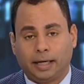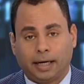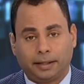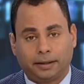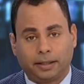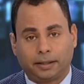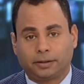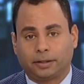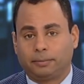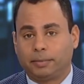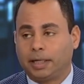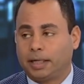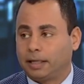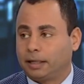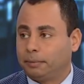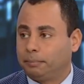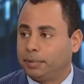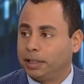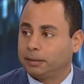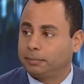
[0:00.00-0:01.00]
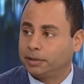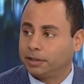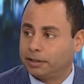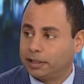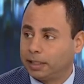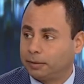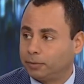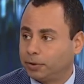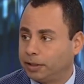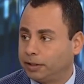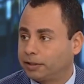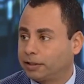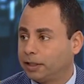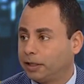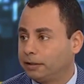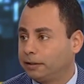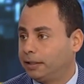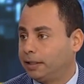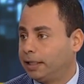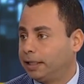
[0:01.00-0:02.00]
I think they're making a big mistake with this
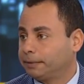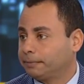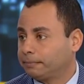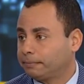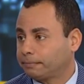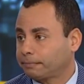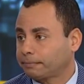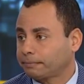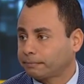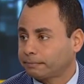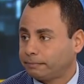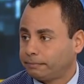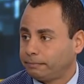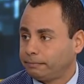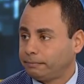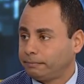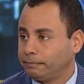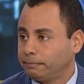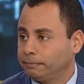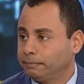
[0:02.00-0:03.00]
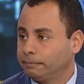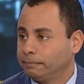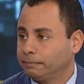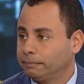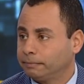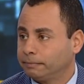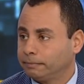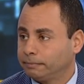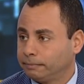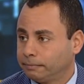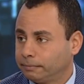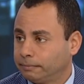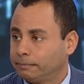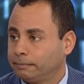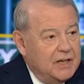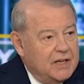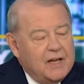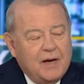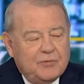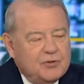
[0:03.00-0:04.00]
cut today. So if they did not cut
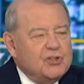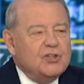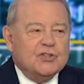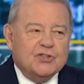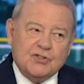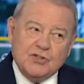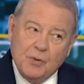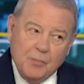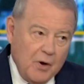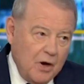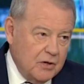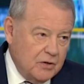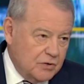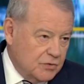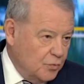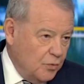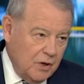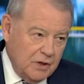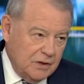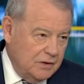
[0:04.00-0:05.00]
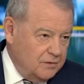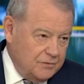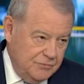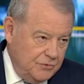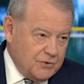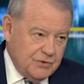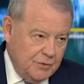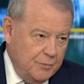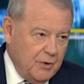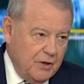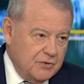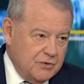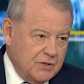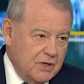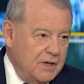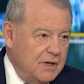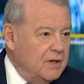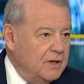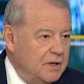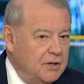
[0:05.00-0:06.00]
today, I've just suppose,
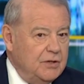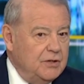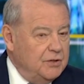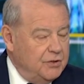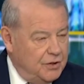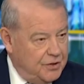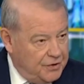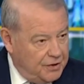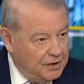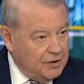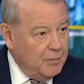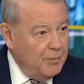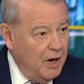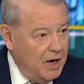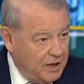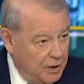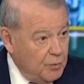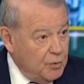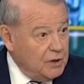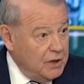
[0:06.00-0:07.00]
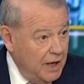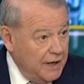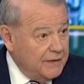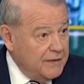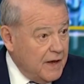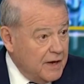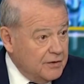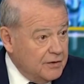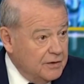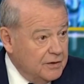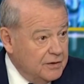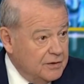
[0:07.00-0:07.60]
you think the market would like that?